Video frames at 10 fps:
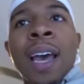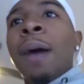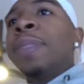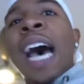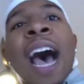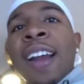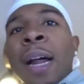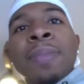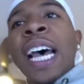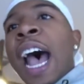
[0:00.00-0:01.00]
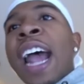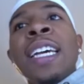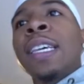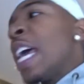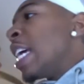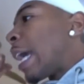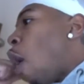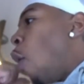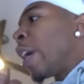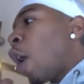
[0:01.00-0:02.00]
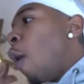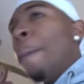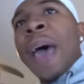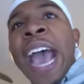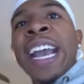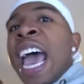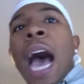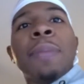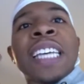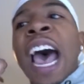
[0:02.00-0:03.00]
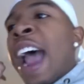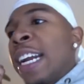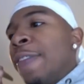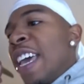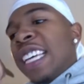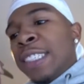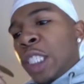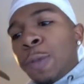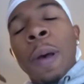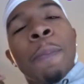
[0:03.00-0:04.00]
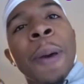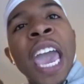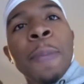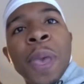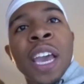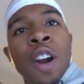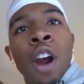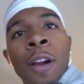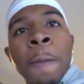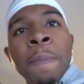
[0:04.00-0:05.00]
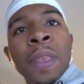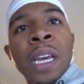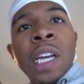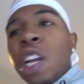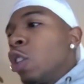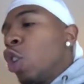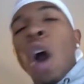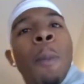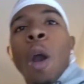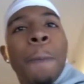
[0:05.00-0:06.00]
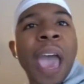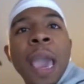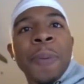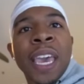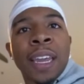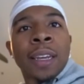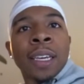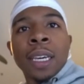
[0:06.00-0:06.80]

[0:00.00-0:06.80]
I'm tired. I'm tired of going going back. I'm tired of just babying her. There's no more babying.